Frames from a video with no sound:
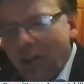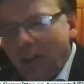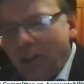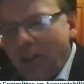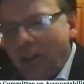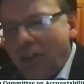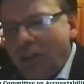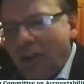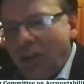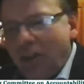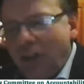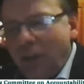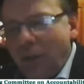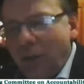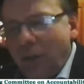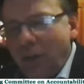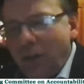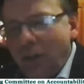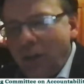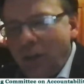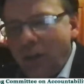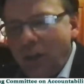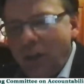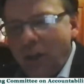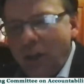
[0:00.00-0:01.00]
distinguish
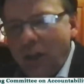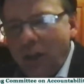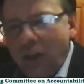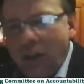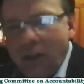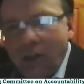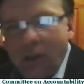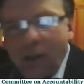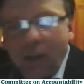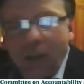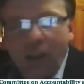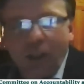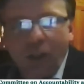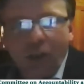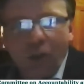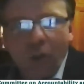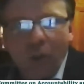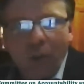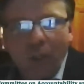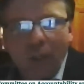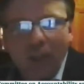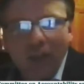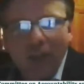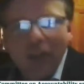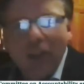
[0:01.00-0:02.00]
on a clinical
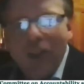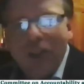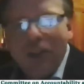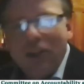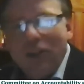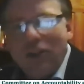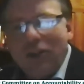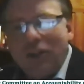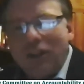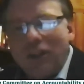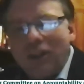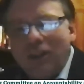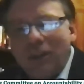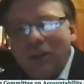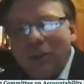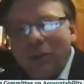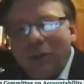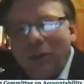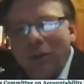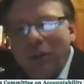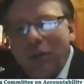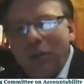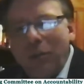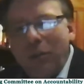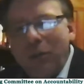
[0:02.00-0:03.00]
basis
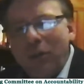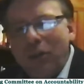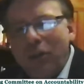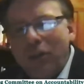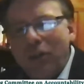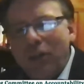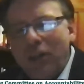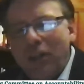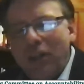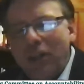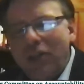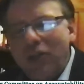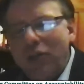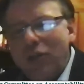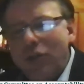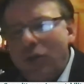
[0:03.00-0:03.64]
whether a person has